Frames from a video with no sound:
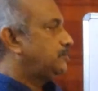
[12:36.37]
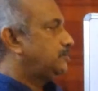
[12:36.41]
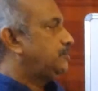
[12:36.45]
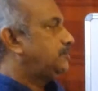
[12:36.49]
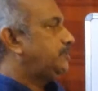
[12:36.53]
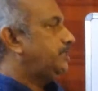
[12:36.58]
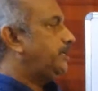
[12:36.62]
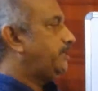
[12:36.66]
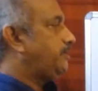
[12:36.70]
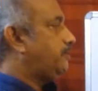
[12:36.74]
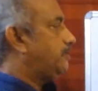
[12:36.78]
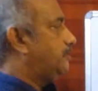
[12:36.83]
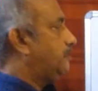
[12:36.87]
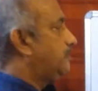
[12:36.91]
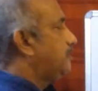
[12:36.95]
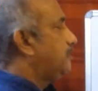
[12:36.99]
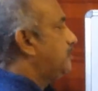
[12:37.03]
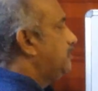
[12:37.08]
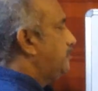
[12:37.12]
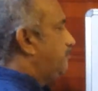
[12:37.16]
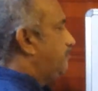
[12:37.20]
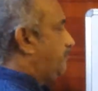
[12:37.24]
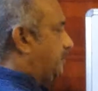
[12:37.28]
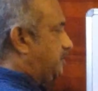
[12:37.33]
then
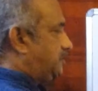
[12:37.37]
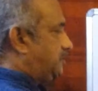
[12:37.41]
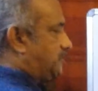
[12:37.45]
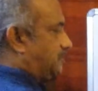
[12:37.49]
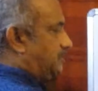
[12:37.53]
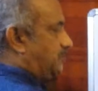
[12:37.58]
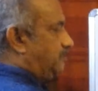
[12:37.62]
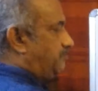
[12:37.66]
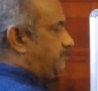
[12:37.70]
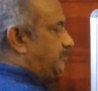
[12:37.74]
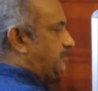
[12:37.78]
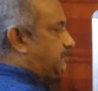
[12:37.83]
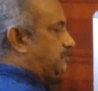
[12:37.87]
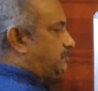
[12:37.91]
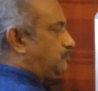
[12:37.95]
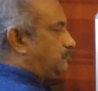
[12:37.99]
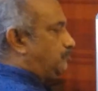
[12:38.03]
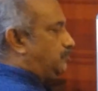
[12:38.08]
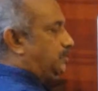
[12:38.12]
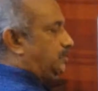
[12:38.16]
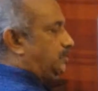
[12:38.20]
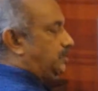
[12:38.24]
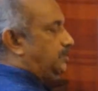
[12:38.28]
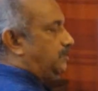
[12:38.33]
first term is
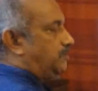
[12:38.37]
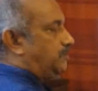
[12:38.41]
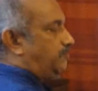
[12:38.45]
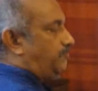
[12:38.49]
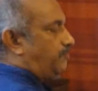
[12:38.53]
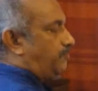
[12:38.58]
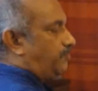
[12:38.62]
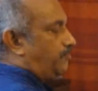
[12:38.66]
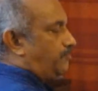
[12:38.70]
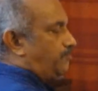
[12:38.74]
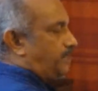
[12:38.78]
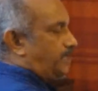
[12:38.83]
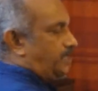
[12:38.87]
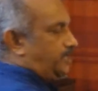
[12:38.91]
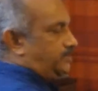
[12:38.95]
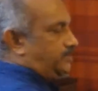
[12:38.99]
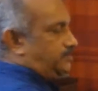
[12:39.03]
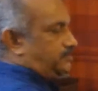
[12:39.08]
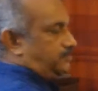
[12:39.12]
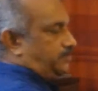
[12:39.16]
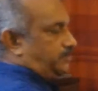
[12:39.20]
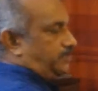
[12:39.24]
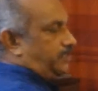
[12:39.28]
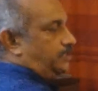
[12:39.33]
in the form a
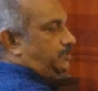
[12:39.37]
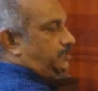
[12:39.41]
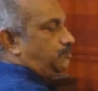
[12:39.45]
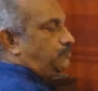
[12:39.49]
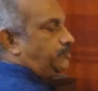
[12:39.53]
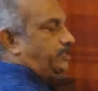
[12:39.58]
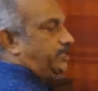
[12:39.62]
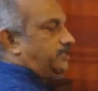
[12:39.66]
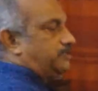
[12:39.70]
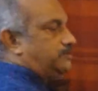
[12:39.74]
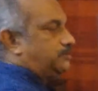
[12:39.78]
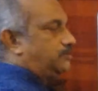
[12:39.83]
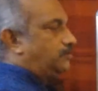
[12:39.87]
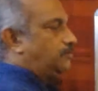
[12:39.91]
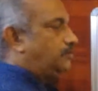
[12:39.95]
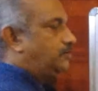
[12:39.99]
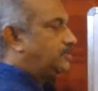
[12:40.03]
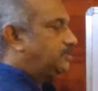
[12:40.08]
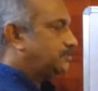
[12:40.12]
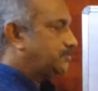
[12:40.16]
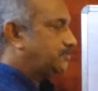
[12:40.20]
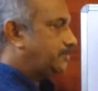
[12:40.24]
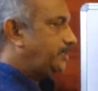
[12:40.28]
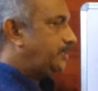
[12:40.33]
square 2x the
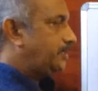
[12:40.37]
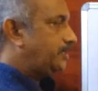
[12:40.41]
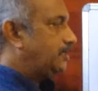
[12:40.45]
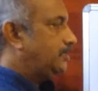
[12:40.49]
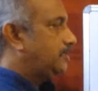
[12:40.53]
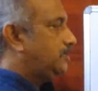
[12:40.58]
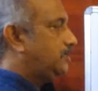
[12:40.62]
whole square,